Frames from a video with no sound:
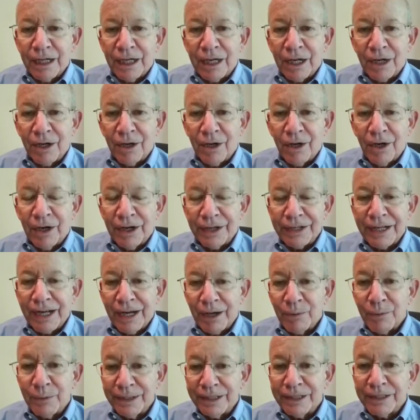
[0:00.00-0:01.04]
on
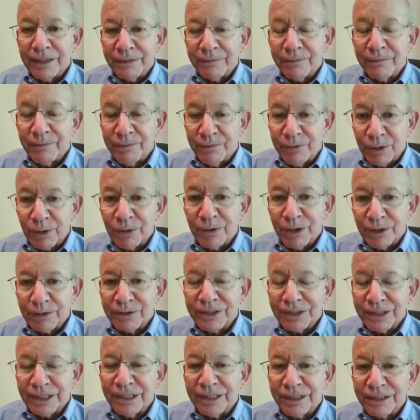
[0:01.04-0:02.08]
how we can build
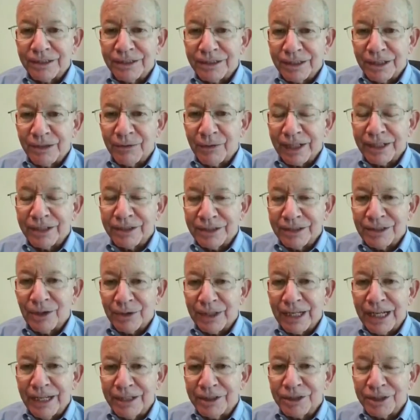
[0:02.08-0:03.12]
those things in
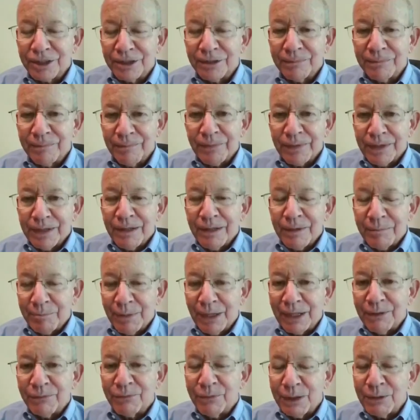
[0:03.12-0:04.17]
reconciliation.
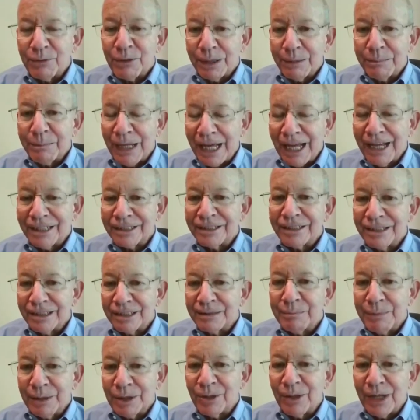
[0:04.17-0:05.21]
But if we were to pass
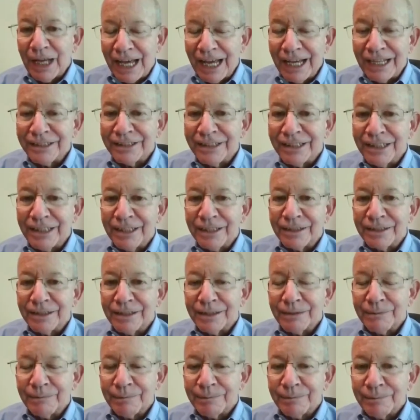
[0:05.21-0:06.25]
this bill as
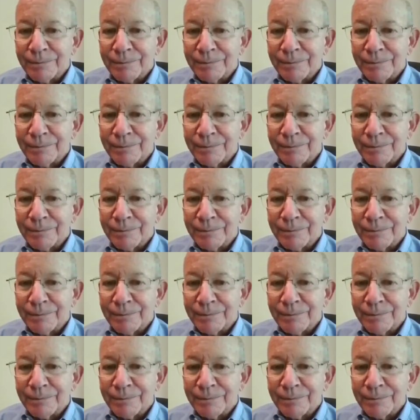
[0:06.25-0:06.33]
is,